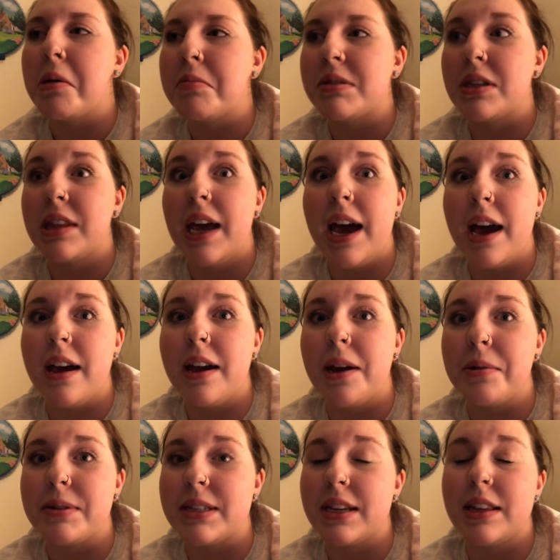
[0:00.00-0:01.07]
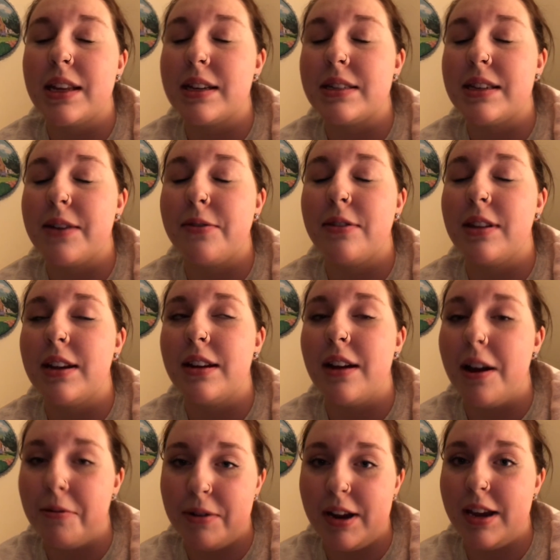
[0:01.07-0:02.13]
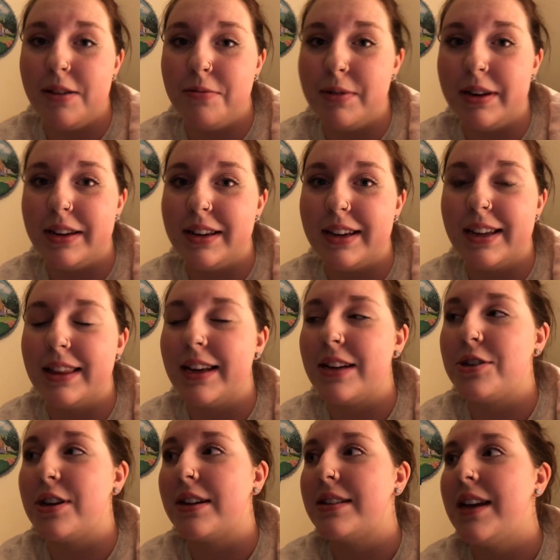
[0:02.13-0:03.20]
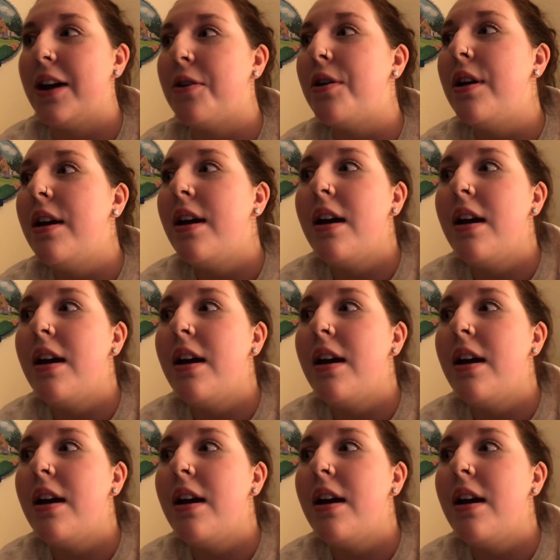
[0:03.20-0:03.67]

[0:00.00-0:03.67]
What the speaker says: So that, I was like, that's definitely not right. We need to get that checked out.